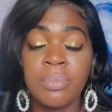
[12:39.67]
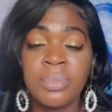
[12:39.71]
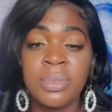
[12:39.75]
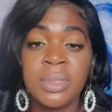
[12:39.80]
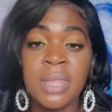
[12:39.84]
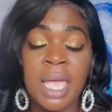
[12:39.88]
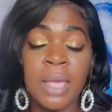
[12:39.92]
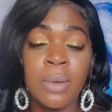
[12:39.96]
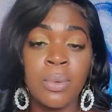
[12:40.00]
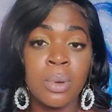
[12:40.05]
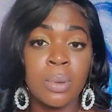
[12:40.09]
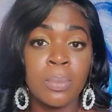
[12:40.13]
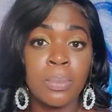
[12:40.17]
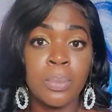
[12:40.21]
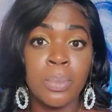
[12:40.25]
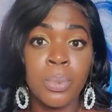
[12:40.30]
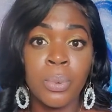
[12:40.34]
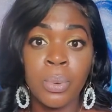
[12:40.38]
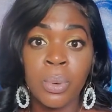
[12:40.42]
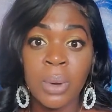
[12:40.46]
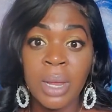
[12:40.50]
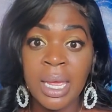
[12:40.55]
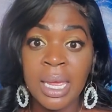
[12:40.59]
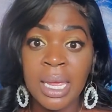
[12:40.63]
They would
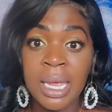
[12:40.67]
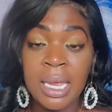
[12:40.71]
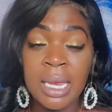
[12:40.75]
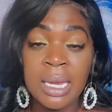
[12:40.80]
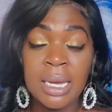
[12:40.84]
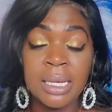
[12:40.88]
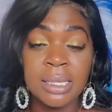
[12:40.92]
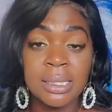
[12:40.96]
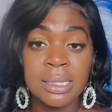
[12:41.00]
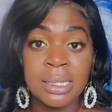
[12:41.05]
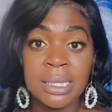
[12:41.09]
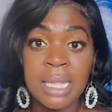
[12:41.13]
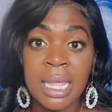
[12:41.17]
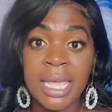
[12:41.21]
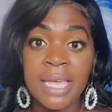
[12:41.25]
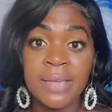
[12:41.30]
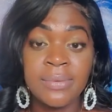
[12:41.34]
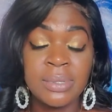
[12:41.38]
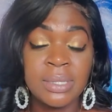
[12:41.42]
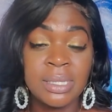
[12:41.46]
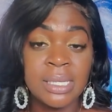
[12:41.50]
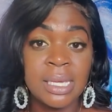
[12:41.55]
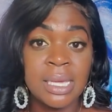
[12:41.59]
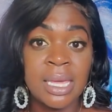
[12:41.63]
breed
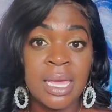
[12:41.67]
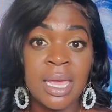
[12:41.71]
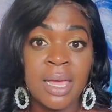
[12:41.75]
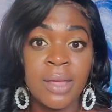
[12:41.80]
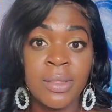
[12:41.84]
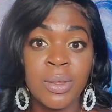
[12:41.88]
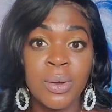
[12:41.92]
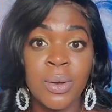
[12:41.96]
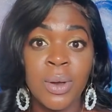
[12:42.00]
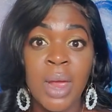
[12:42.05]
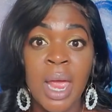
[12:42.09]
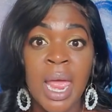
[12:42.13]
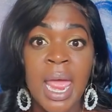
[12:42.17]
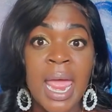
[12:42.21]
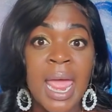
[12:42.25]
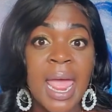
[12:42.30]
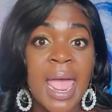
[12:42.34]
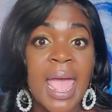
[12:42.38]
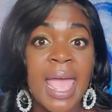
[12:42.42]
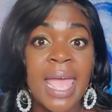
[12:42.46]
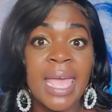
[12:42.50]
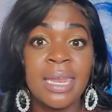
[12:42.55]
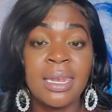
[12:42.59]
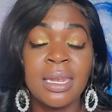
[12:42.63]
slaves together
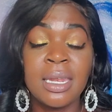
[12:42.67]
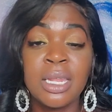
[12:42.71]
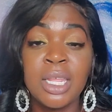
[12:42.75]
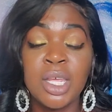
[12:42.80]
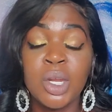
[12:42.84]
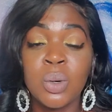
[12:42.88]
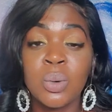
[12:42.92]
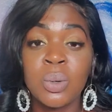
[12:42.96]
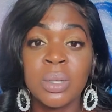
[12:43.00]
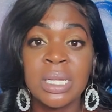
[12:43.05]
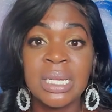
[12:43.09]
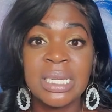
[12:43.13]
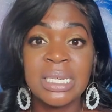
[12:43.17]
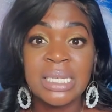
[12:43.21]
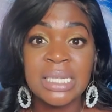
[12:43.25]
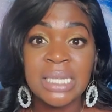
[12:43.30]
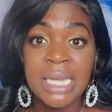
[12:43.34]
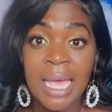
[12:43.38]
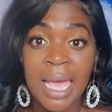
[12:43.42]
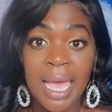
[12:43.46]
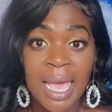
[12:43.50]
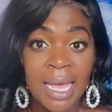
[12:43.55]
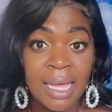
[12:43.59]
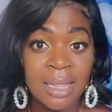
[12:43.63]
and literally
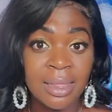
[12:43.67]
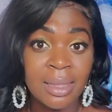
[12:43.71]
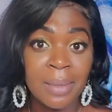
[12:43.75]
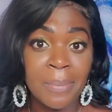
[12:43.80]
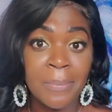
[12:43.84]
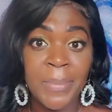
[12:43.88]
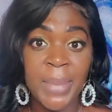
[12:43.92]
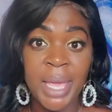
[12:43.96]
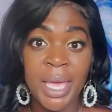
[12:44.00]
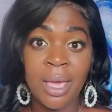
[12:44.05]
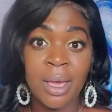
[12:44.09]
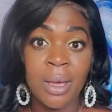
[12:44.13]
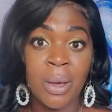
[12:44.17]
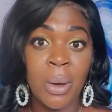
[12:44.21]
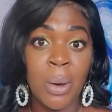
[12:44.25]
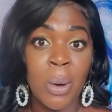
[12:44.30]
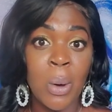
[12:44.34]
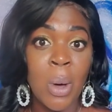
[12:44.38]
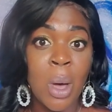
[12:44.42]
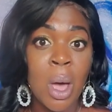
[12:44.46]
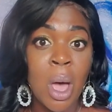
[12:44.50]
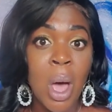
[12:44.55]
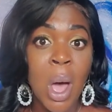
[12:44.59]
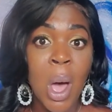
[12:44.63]
take the
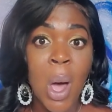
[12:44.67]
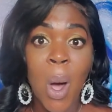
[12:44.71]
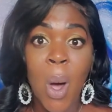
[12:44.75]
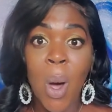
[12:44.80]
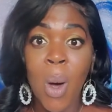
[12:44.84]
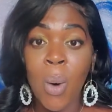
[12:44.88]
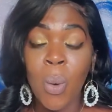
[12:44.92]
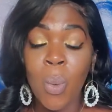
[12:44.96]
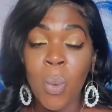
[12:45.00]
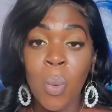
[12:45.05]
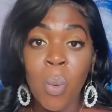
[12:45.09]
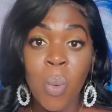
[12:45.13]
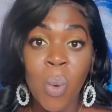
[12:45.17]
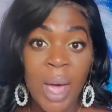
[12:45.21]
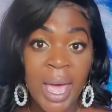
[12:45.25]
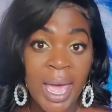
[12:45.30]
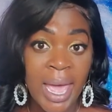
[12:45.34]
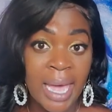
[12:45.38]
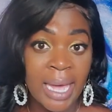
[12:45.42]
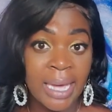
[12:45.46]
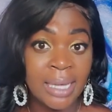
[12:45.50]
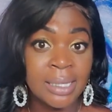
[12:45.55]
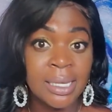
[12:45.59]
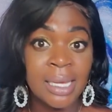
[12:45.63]
male
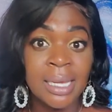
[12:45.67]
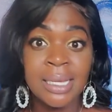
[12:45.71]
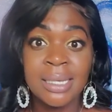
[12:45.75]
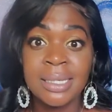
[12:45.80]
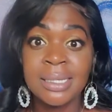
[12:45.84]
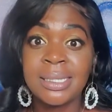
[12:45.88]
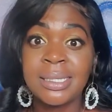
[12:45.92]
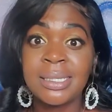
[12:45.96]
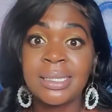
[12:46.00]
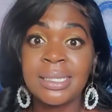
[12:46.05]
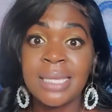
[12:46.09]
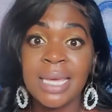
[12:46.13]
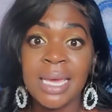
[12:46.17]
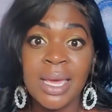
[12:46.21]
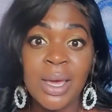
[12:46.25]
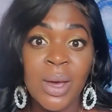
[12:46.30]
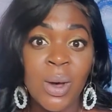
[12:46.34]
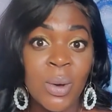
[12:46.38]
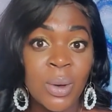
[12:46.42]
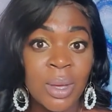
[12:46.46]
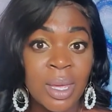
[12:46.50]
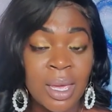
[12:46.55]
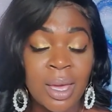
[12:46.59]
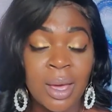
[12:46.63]
away,
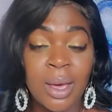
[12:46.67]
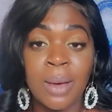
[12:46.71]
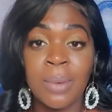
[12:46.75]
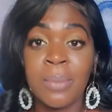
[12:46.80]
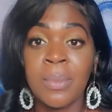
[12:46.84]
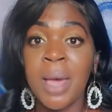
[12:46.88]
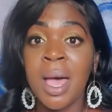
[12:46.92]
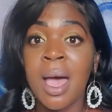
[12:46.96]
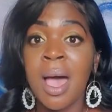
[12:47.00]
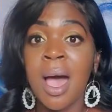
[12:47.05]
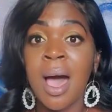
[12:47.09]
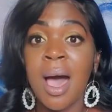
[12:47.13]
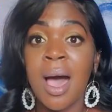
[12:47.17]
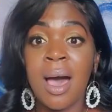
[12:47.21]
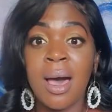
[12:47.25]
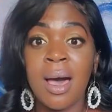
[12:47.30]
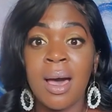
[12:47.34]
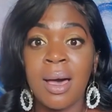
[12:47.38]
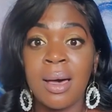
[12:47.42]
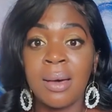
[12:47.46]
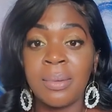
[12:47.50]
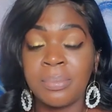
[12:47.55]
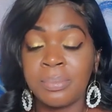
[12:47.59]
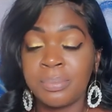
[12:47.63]
sell him,
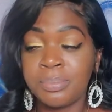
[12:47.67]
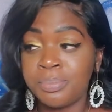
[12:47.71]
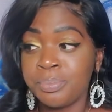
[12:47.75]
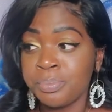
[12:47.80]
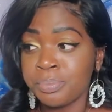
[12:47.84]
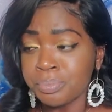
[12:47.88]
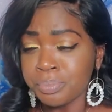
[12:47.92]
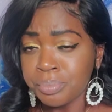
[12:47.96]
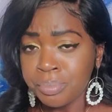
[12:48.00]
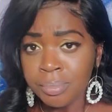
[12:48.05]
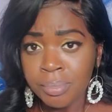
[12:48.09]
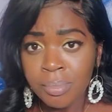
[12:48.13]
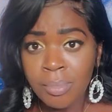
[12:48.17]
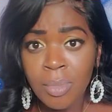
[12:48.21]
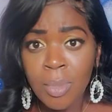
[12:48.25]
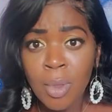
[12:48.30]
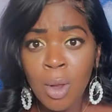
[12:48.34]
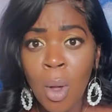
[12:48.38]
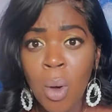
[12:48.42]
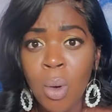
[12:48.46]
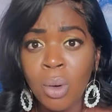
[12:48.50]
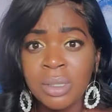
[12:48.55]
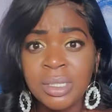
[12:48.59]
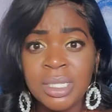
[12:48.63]

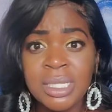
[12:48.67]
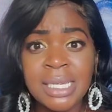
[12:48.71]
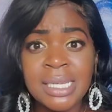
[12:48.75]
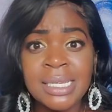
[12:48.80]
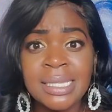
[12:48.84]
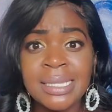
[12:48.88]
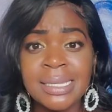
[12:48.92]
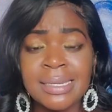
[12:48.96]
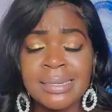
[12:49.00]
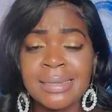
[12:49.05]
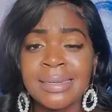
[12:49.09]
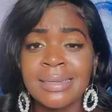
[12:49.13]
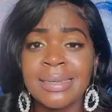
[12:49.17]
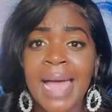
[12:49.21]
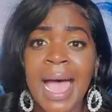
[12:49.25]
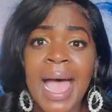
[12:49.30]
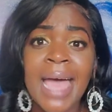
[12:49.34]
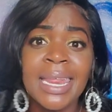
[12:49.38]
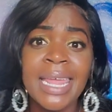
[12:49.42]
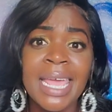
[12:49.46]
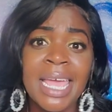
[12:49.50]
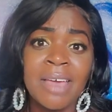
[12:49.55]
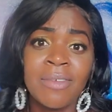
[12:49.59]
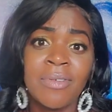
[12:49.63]
or just
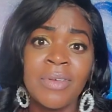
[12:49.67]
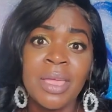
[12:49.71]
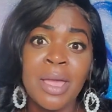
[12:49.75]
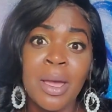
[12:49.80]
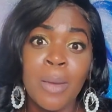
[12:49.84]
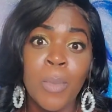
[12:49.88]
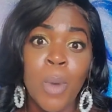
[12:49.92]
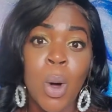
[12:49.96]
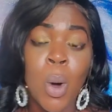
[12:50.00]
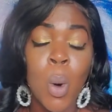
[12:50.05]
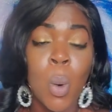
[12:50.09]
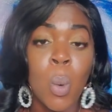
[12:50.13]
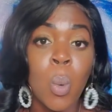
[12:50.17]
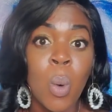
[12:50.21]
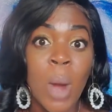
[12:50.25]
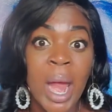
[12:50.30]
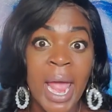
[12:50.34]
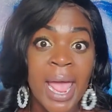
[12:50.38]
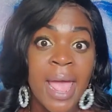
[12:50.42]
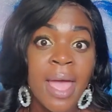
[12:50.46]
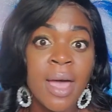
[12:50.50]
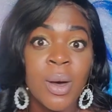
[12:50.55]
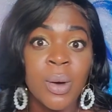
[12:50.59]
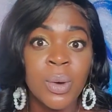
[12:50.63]
not have him
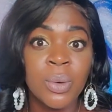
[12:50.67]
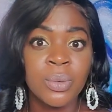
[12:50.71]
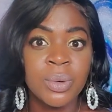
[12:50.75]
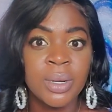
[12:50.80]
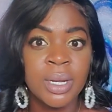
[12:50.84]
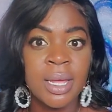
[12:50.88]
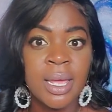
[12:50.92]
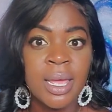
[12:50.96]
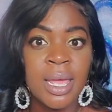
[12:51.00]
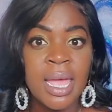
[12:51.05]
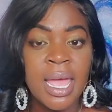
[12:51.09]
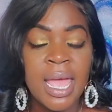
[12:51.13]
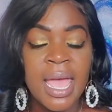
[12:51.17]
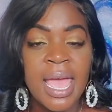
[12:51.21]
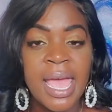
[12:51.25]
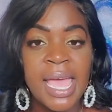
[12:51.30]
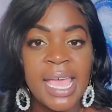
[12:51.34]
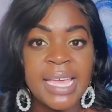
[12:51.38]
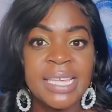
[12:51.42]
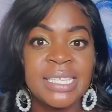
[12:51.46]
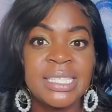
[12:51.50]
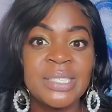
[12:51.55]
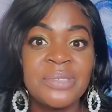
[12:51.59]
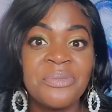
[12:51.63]
around
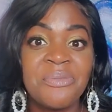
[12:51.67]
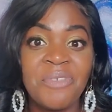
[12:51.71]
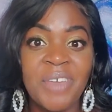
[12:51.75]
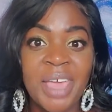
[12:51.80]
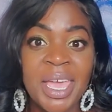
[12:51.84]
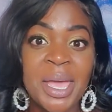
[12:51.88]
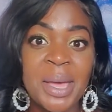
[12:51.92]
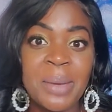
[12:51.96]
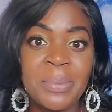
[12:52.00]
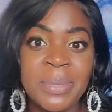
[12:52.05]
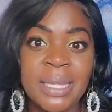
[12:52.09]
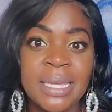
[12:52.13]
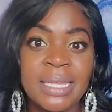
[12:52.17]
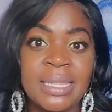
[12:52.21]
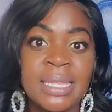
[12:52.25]
his family.